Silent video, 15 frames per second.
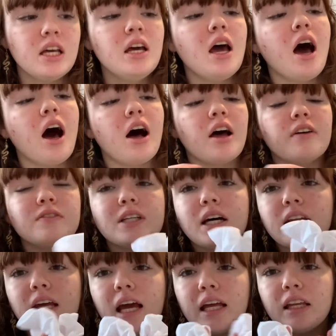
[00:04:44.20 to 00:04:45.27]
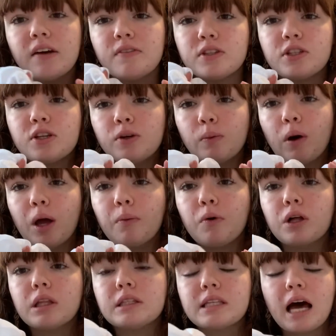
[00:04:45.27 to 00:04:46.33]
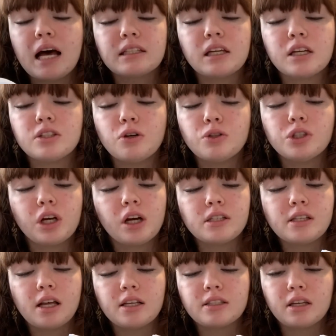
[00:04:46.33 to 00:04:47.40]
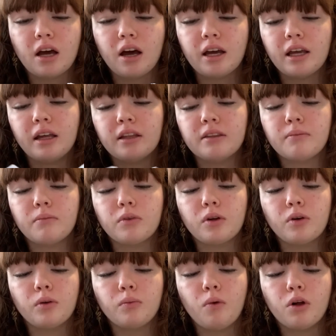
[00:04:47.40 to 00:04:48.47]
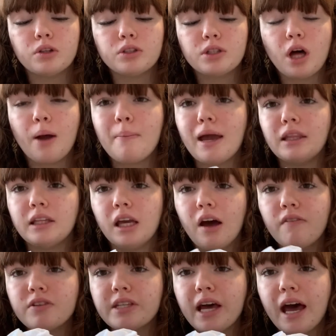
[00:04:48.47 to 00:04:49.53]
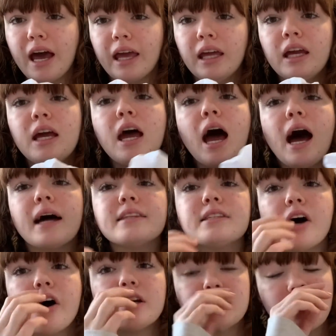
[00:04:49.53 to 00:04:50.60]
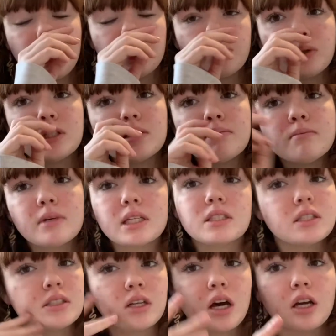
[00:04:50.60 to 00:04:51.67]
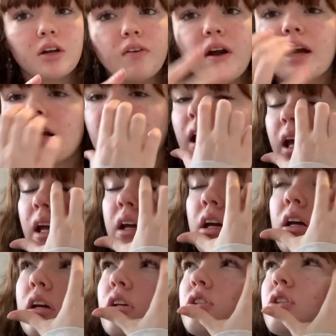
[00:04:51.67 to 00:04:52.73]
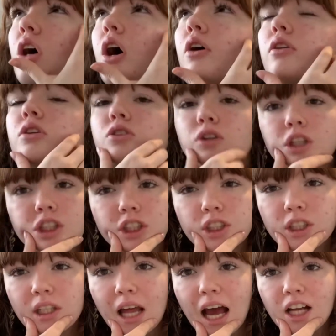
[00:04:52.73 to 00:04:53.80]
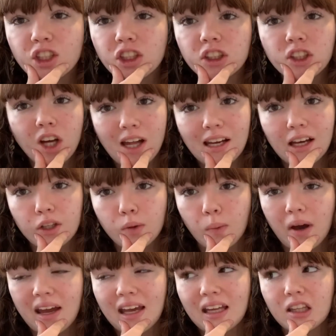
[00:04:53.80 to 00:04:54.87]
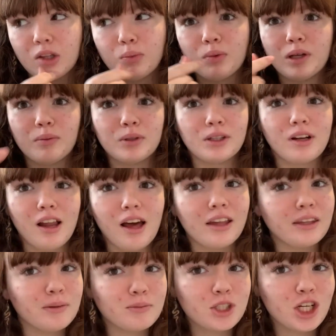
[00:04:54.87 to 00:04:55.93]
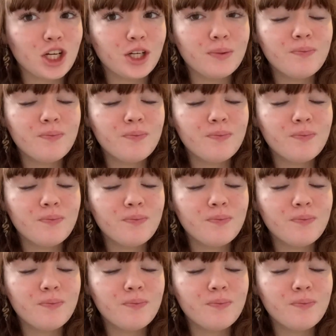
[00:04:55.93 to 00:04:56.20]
I've done another 2 white ones. As I told you guys last night, the ones I made the other day and tie-dyed, we didn't mix the dye correctly, so the scrunchies didn't actually turn out the way that we would have liked them to.